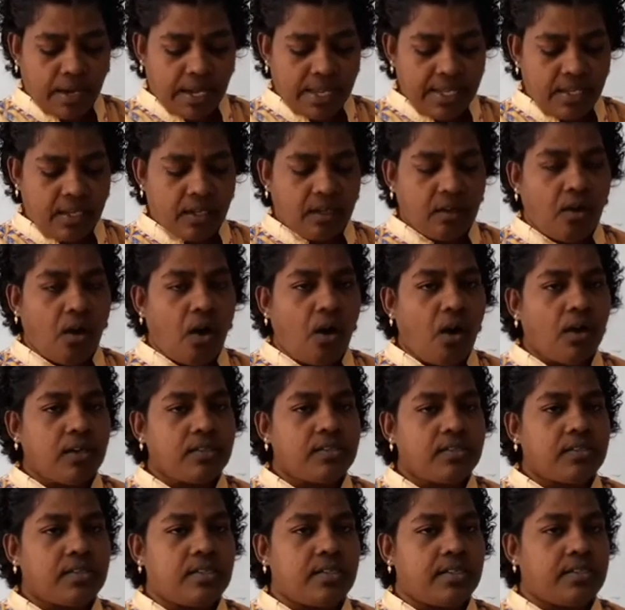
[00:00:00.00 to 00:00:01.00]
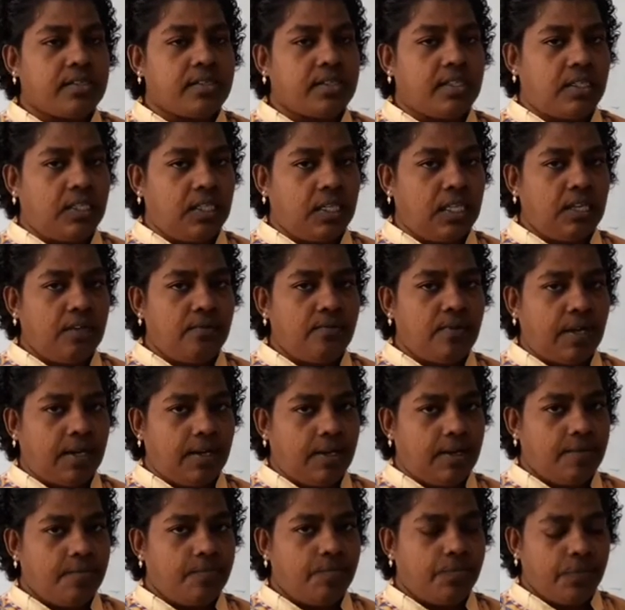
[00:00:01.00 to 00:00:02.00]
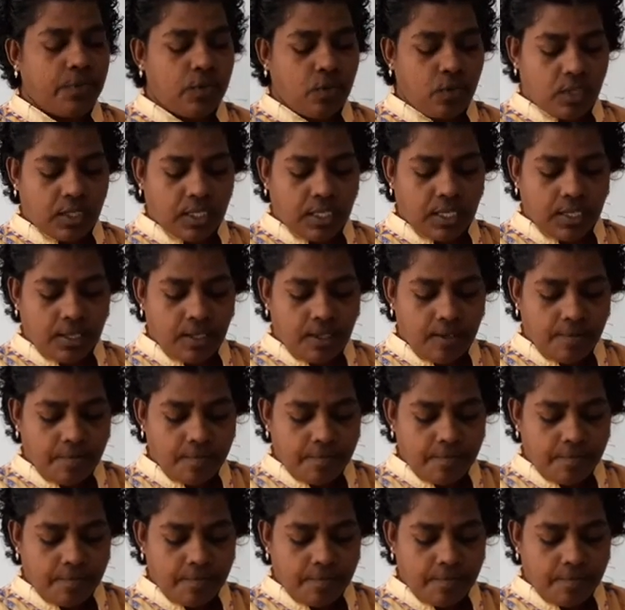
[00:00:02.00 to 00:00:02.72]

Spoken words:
By carts is given. Okay,